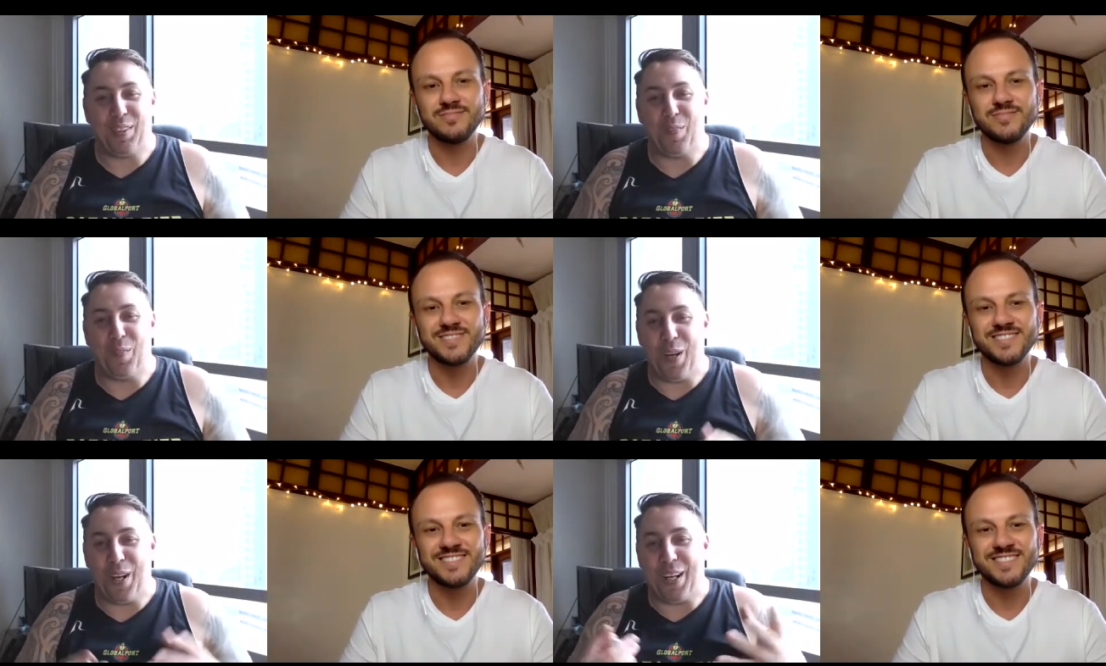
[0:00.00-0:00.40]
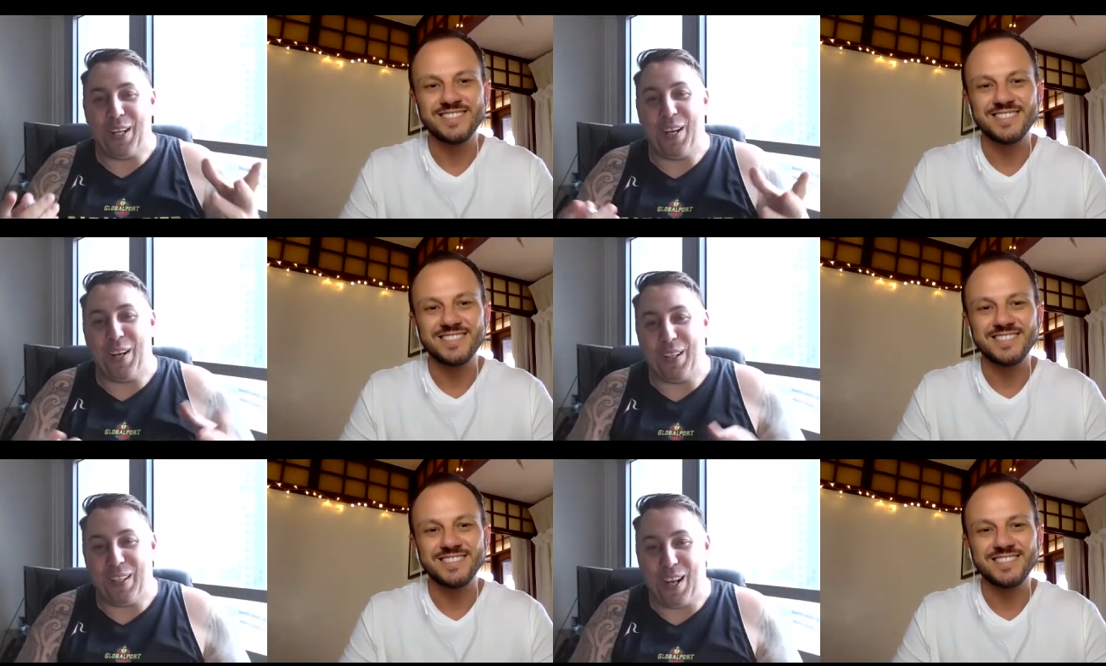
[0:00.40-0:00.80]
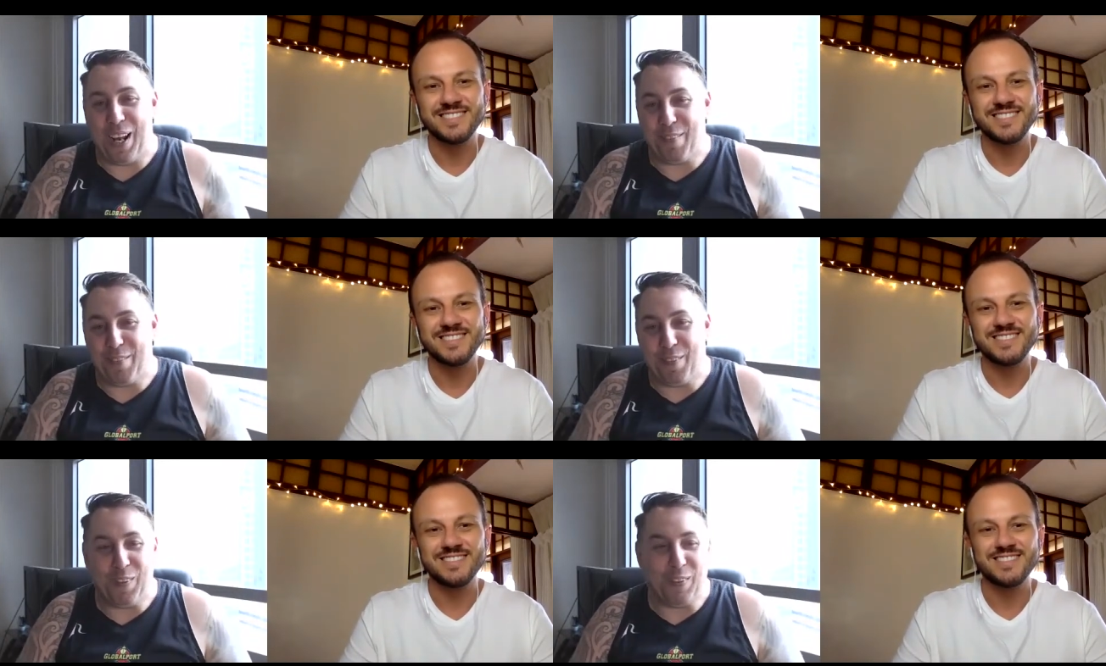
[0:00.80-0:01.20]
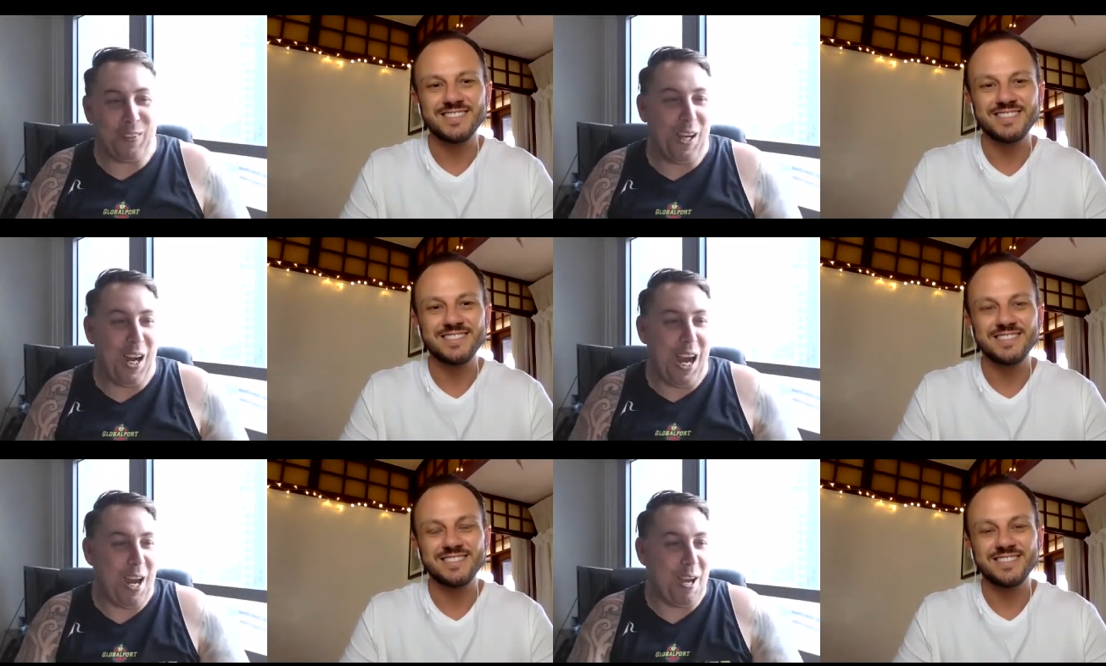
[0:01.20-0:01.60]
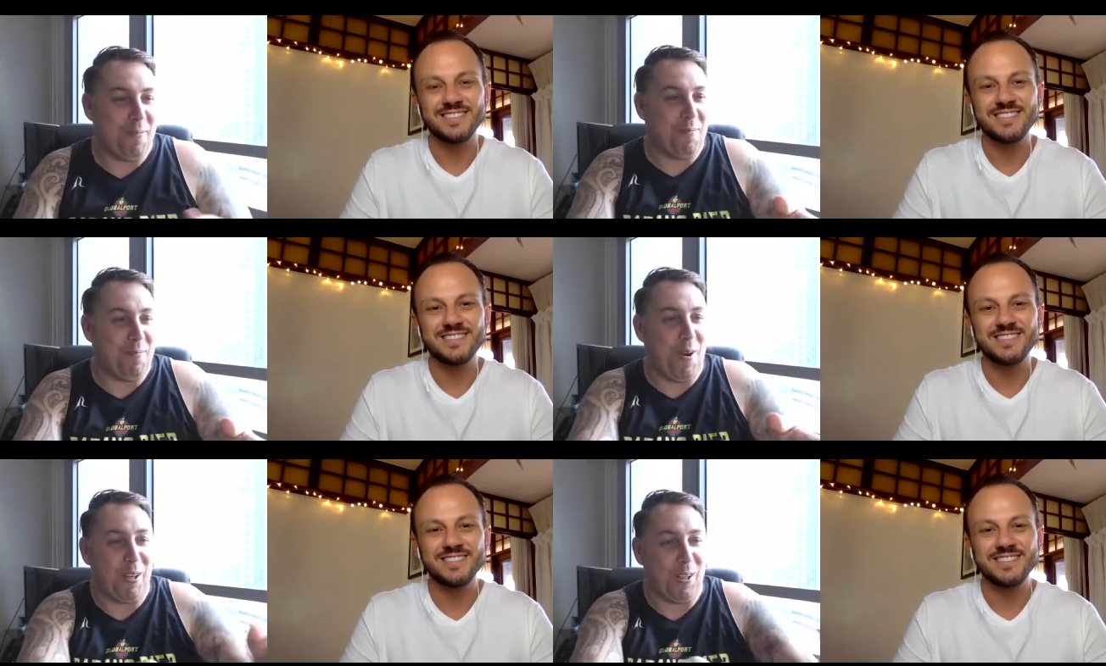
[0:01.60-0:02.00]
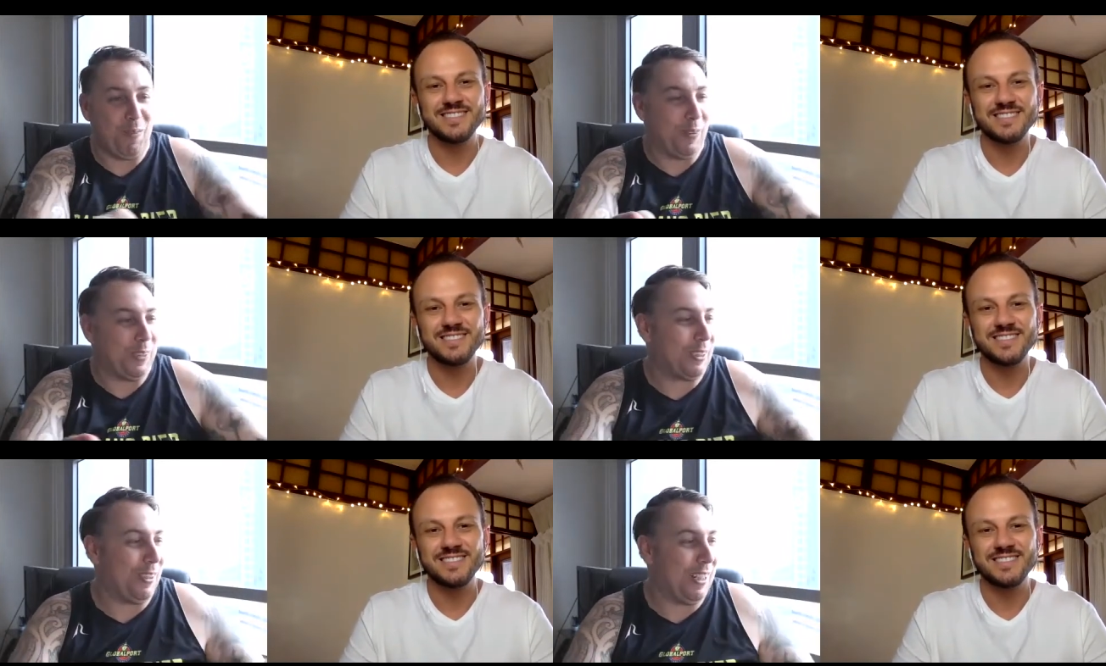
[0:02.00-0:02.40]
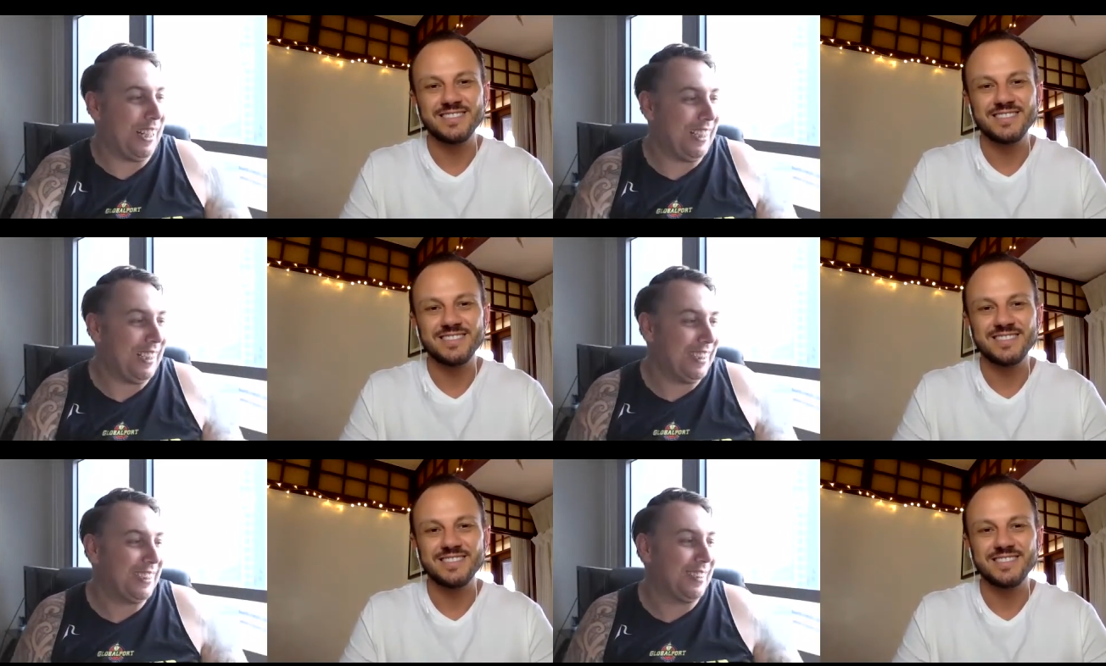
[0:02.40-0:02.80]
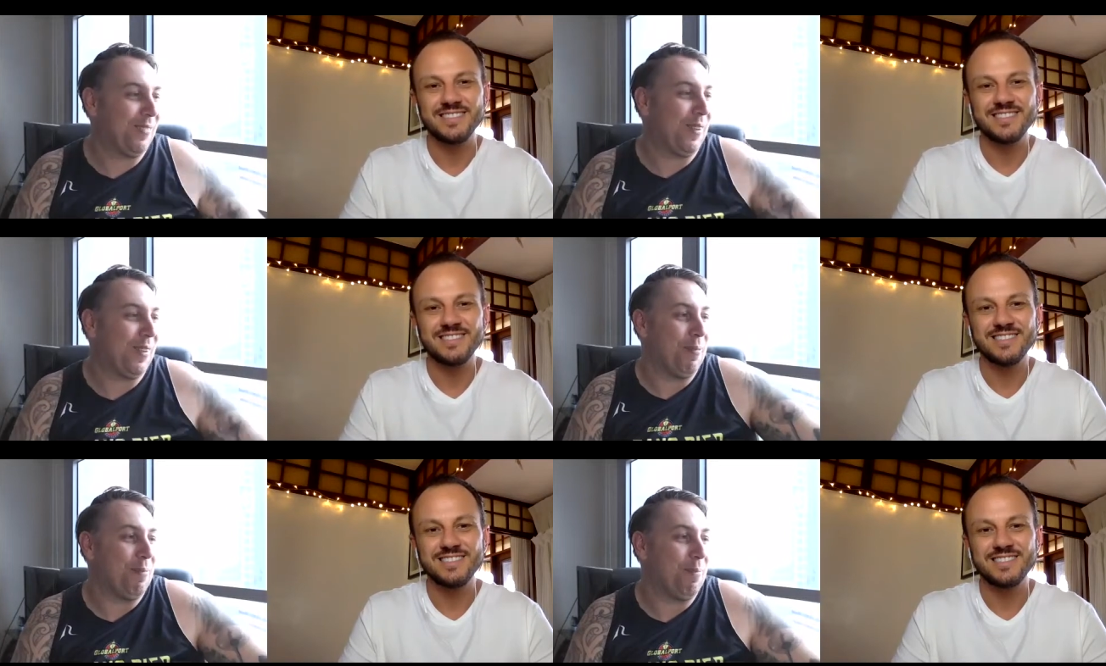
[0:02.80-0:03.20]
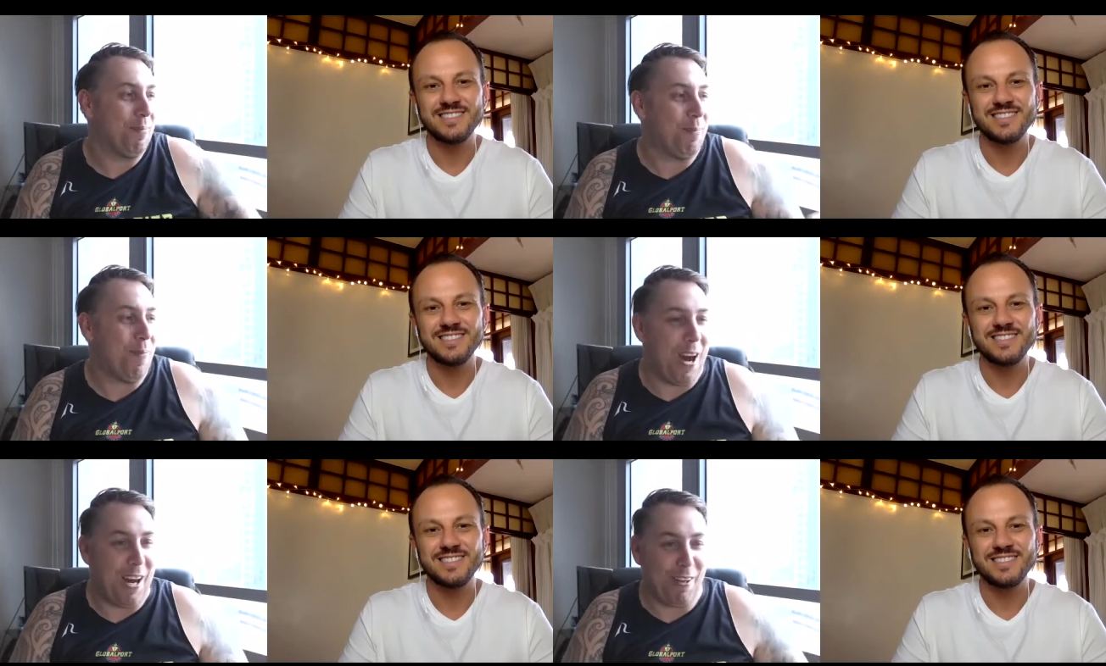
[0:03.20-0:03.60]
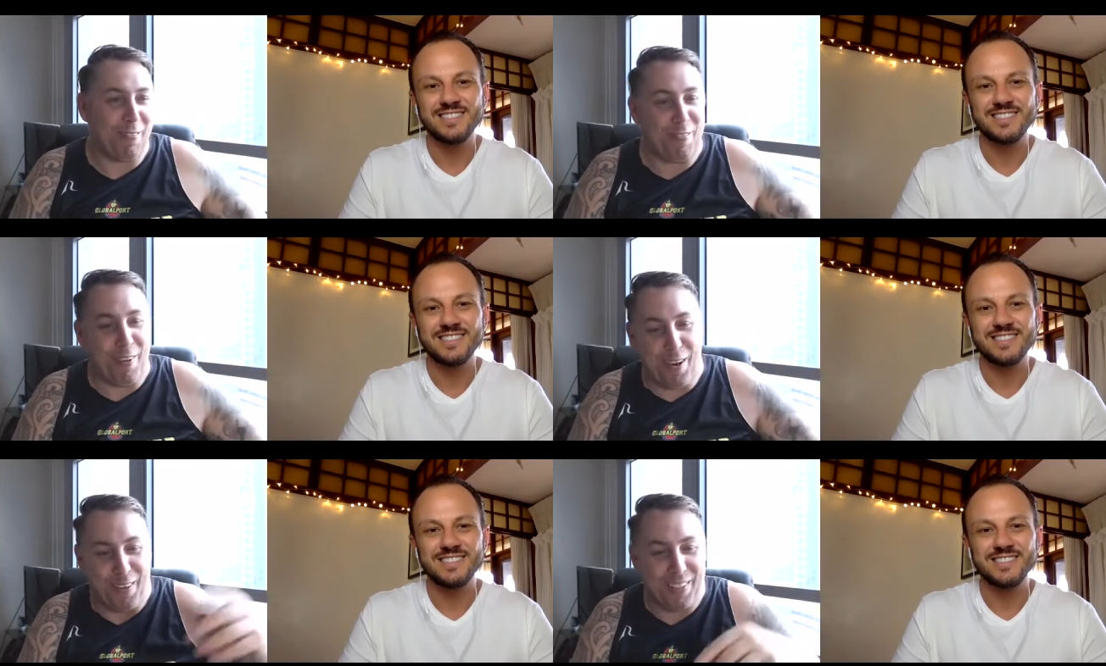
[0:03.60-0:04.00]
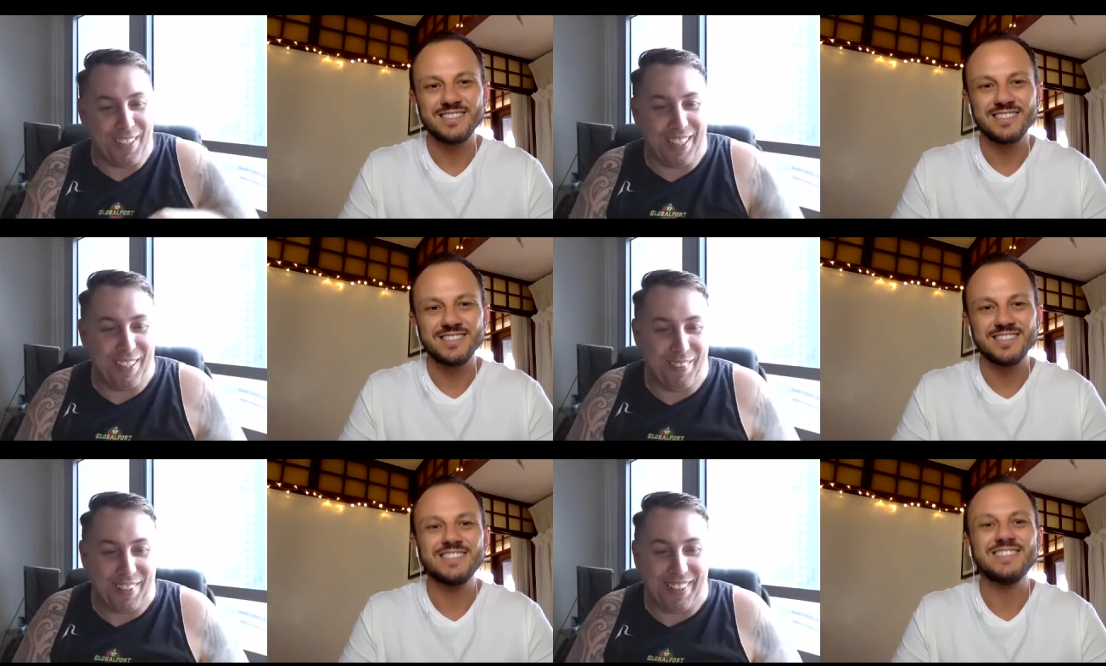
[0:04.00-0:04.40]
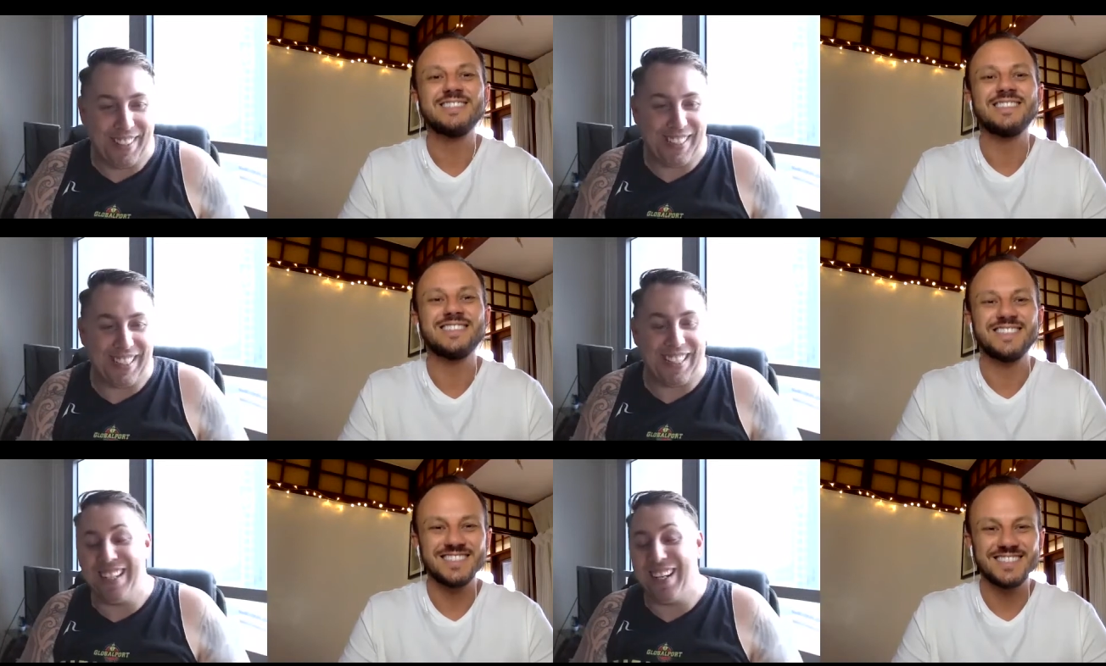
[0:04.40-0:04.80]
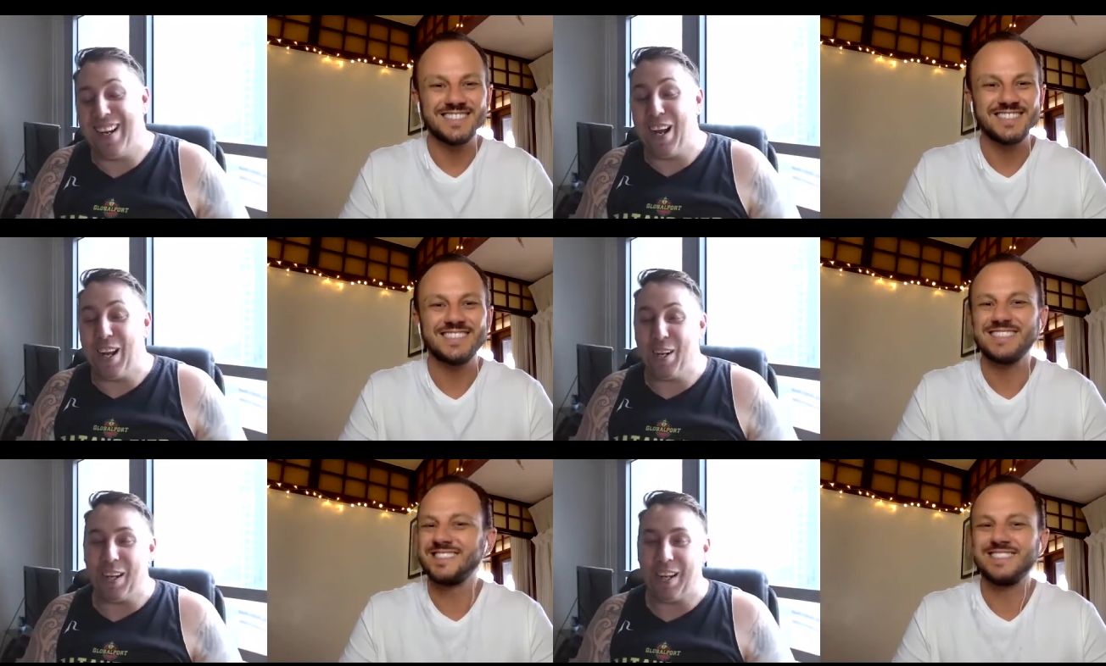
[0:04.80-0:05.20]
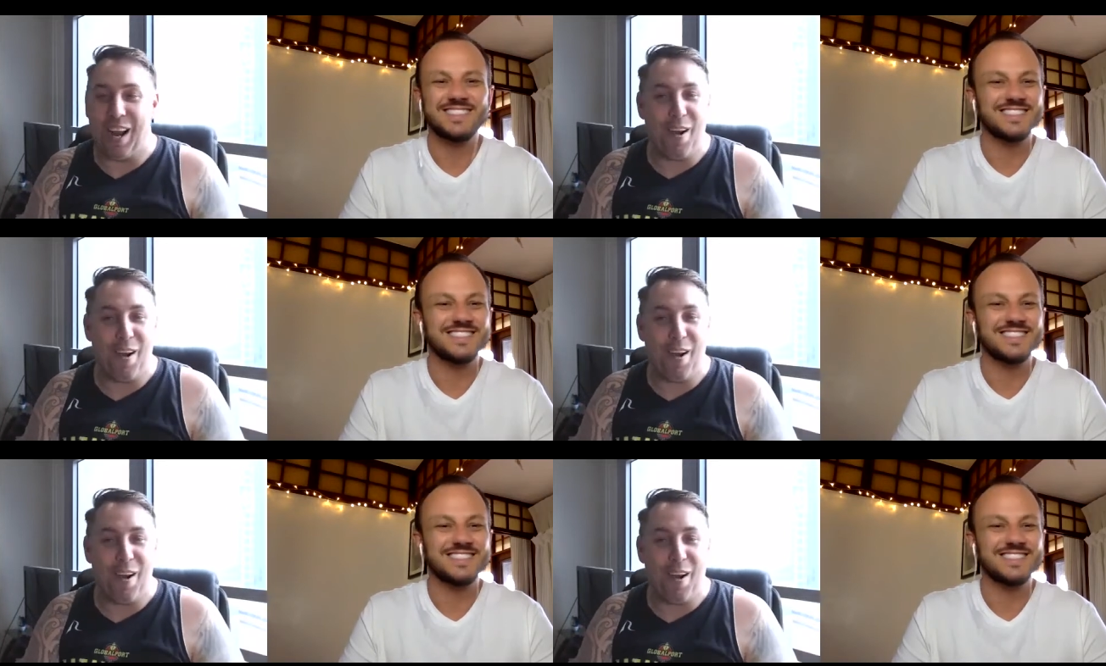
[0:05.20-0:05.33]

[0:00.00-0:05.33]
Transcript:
Speaker 1: working online full time, multiple screens with a microphone and everything, you know, I,